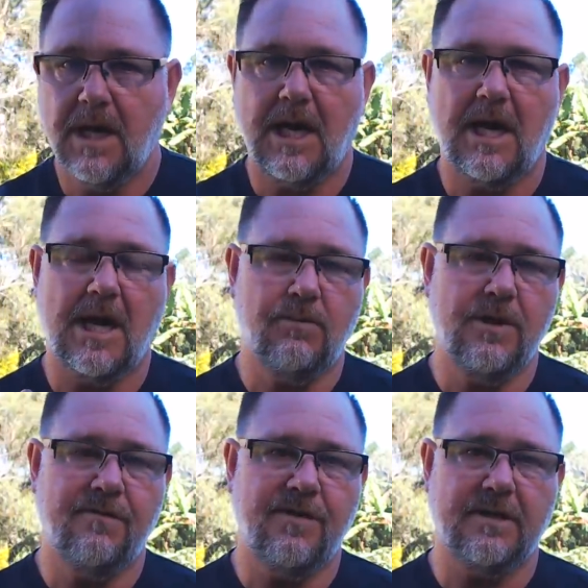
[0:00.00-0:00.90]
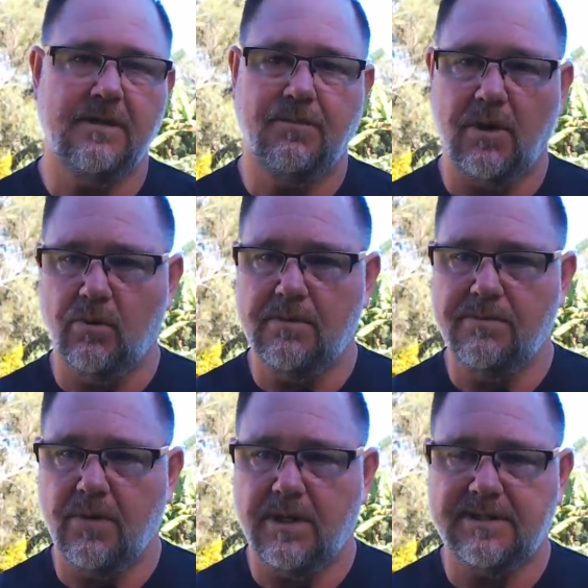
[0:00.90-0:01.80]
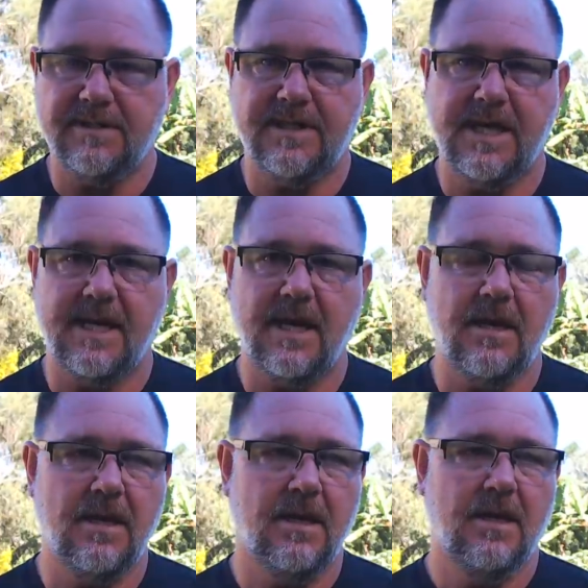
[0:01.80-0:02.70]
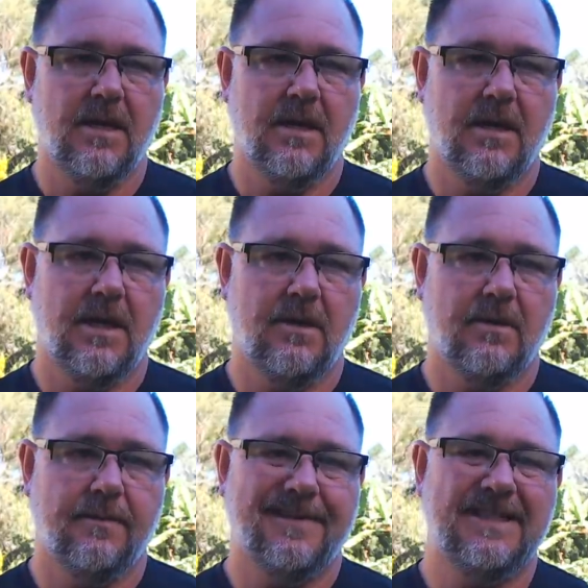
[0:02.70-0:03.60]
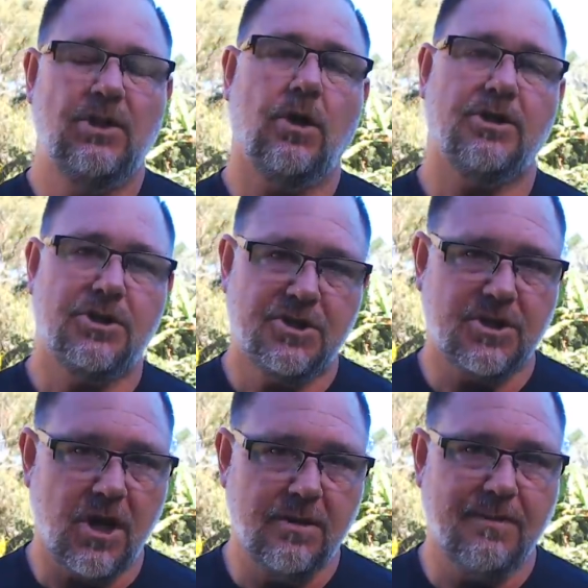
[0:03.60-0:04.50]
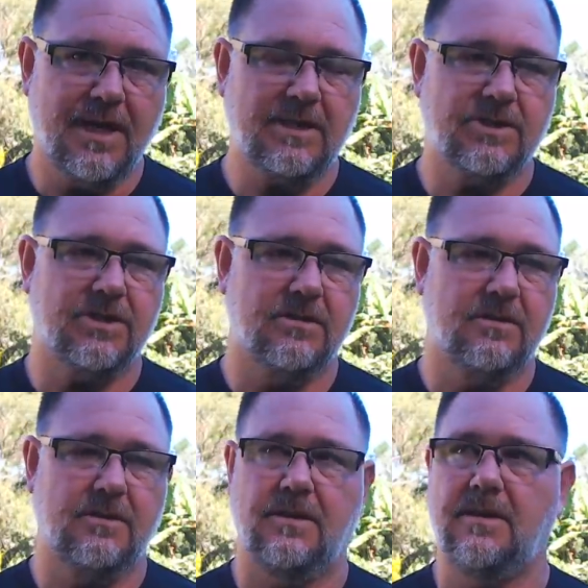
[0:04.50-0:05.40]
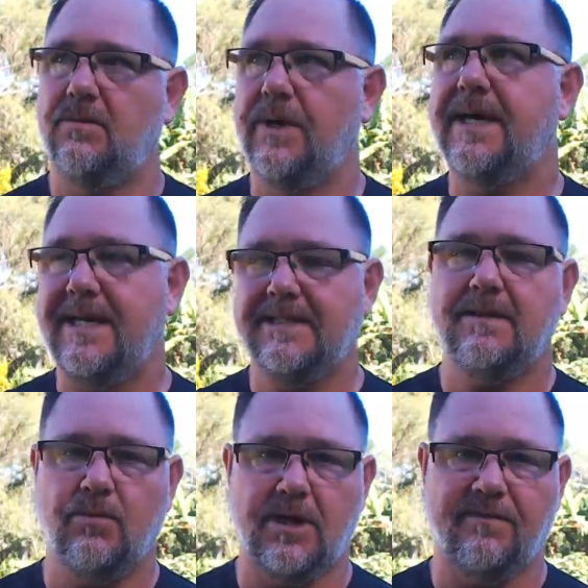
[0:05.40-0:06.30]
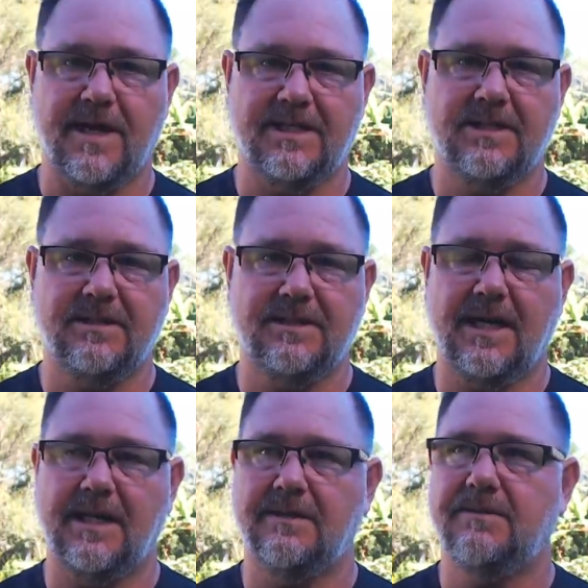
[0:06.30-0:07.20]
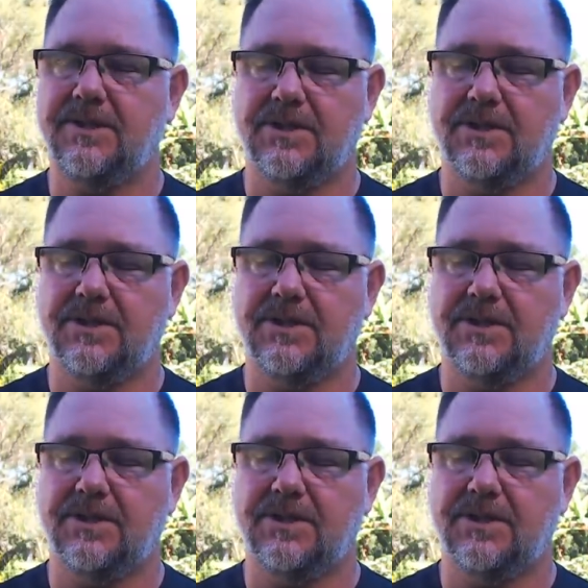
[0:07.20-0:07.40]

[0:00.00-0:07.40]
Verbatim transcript: Are we affected by wood prices here? Not so much. We're getting some renovations done